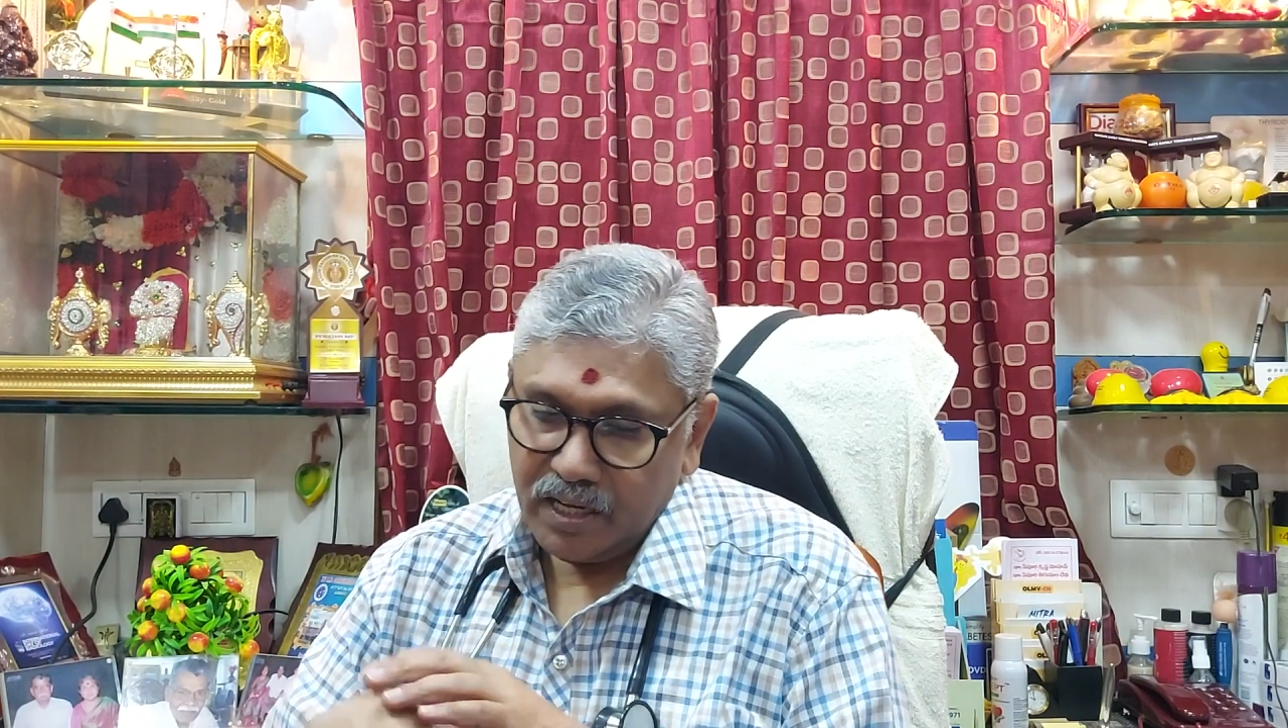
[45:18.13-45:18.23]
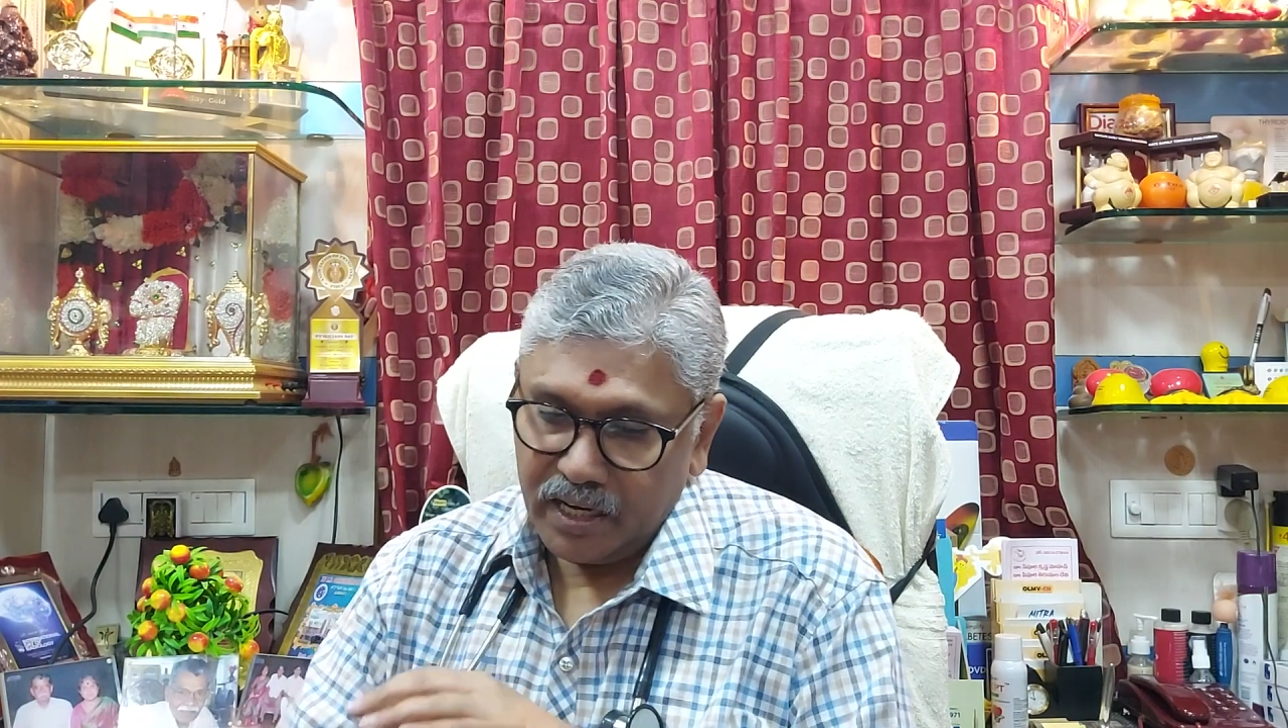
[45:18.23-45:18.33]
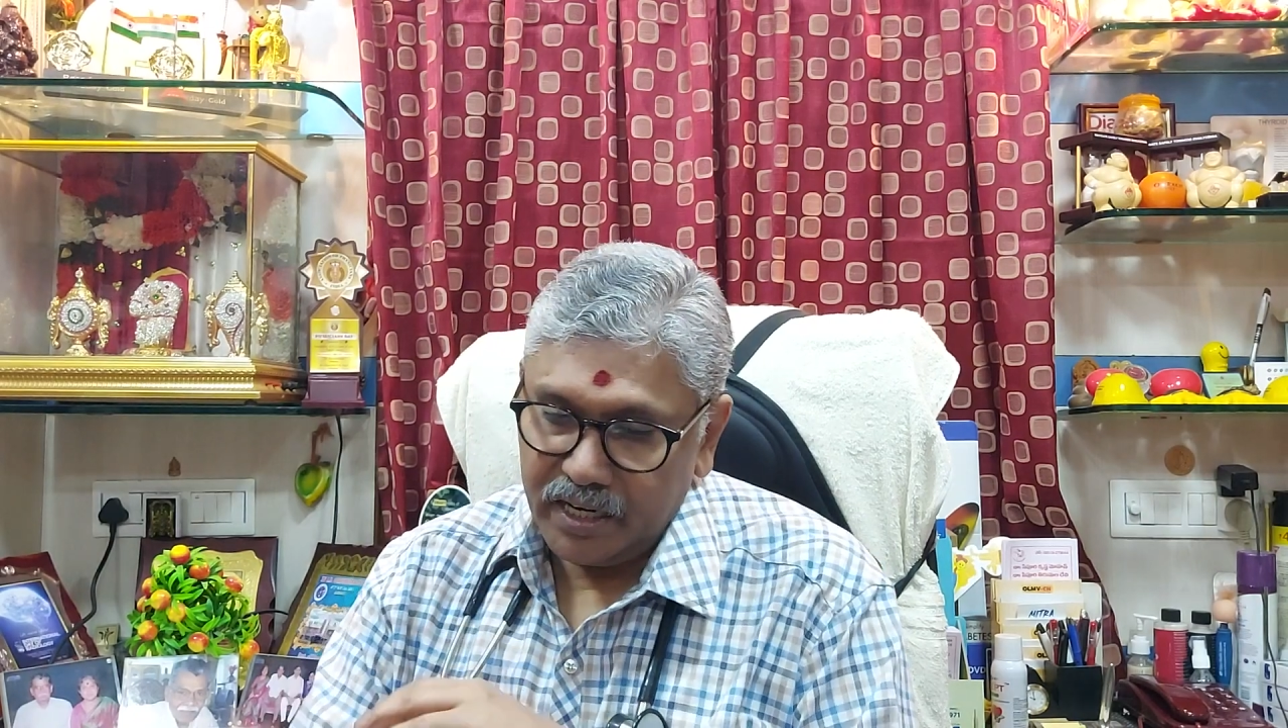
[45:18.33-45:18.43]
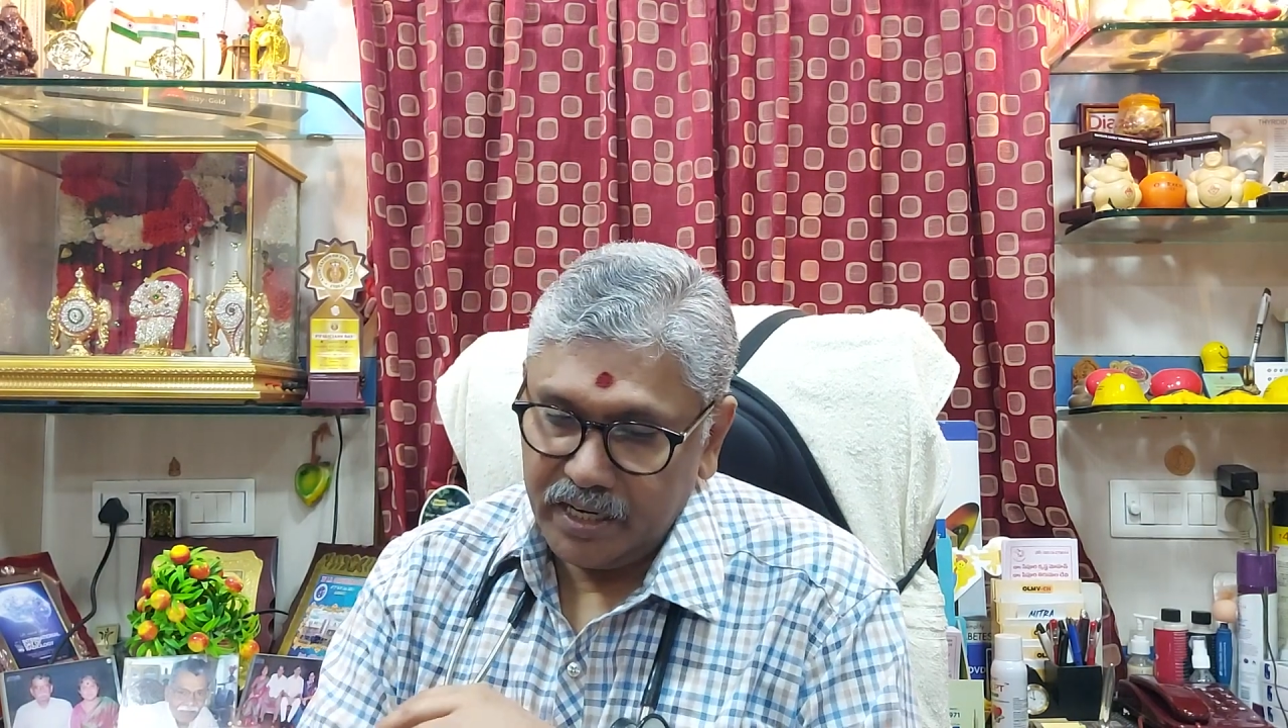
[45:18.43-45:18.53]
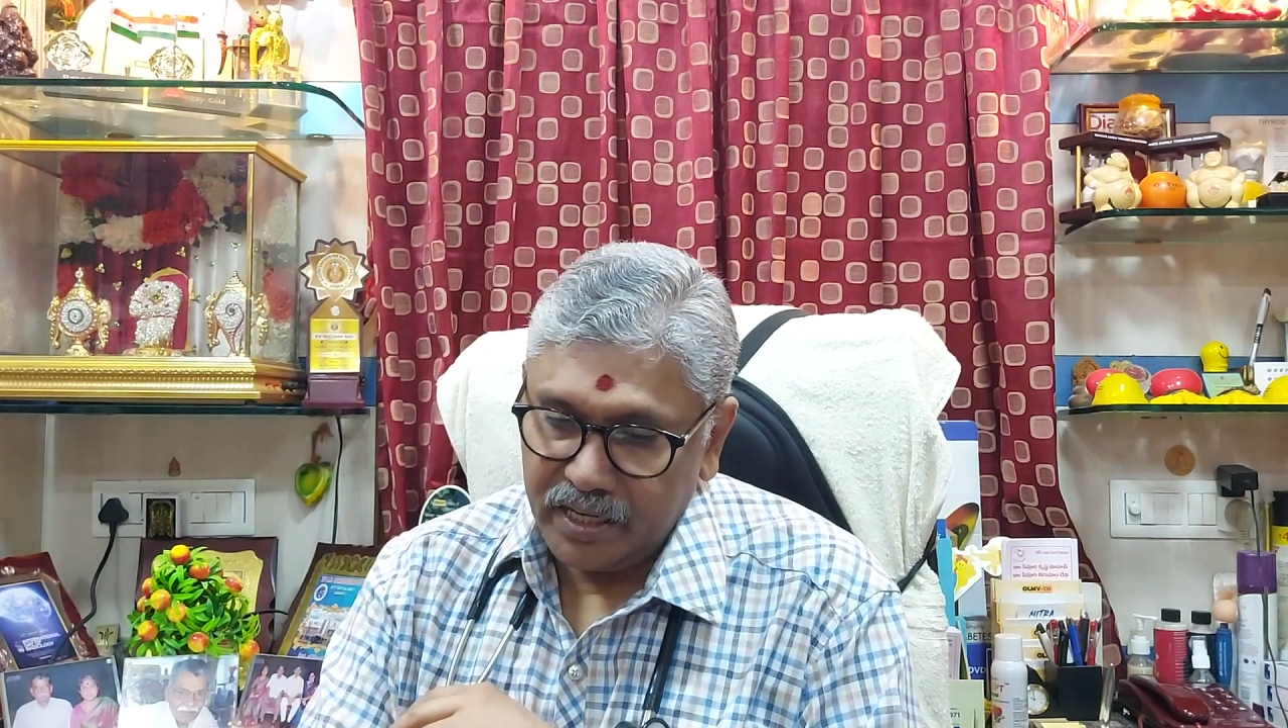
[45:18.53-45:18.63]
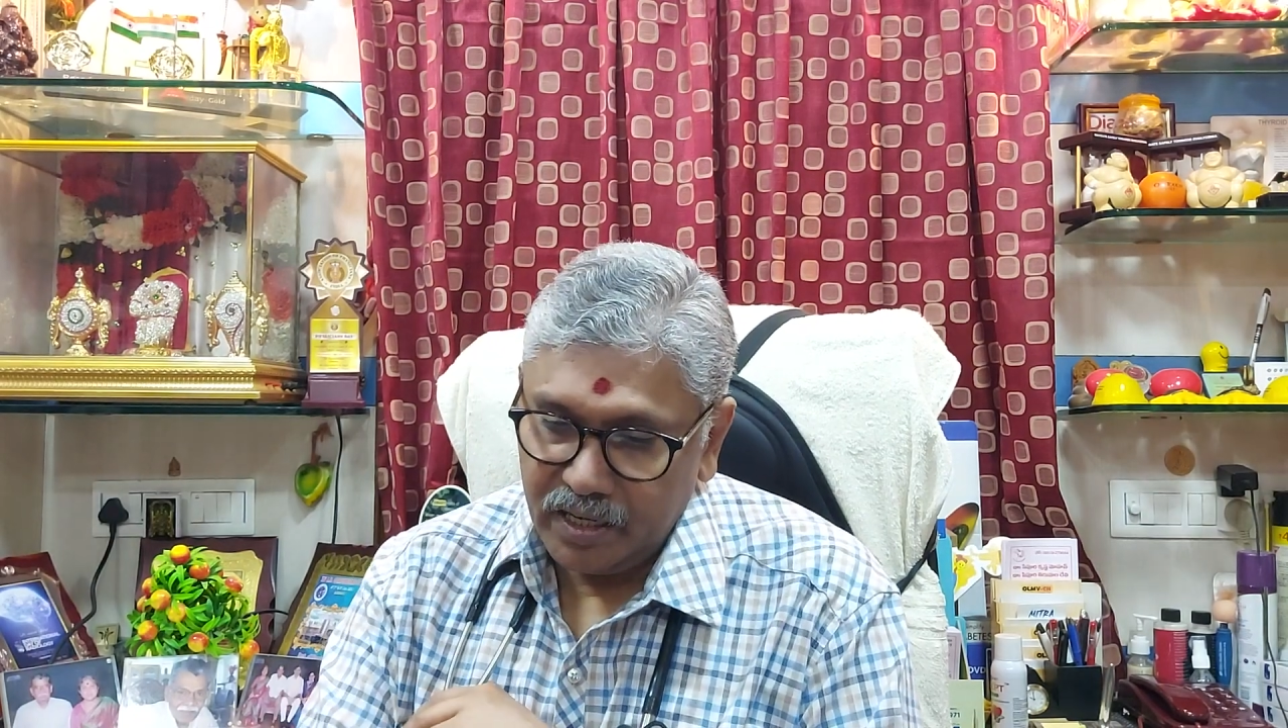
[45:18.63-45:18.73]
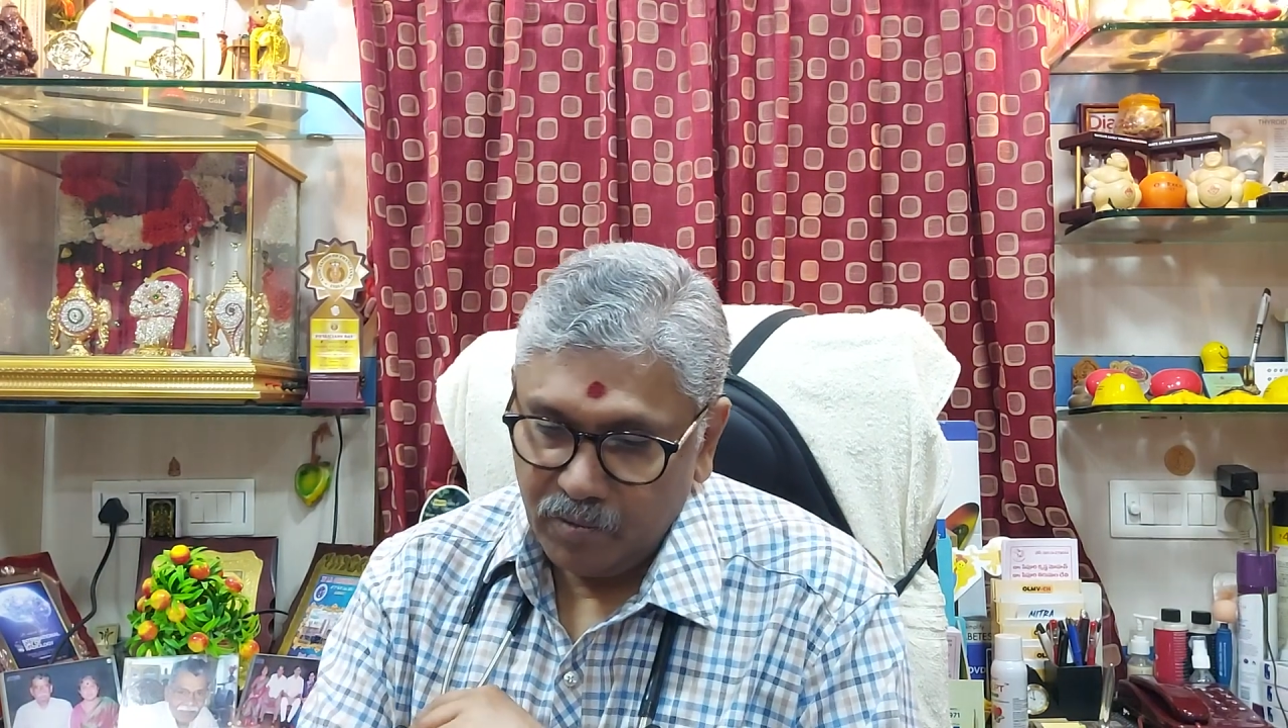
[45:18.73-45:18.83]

and